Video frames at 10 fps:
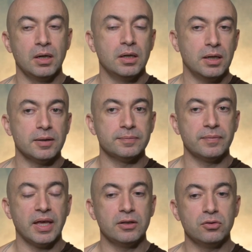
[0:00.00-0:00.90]
yeah,
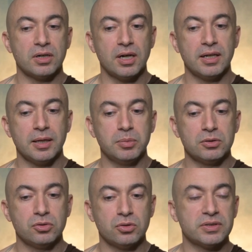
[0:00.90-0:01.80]
and you are unable
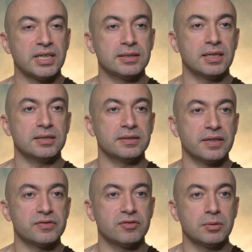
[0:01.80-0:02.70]
to contain that
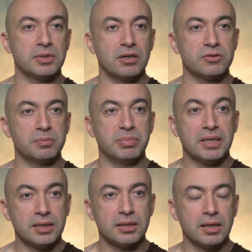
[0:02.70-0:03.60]
intensity without
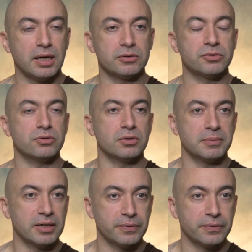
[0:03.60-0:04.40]
spilling out through your mouth.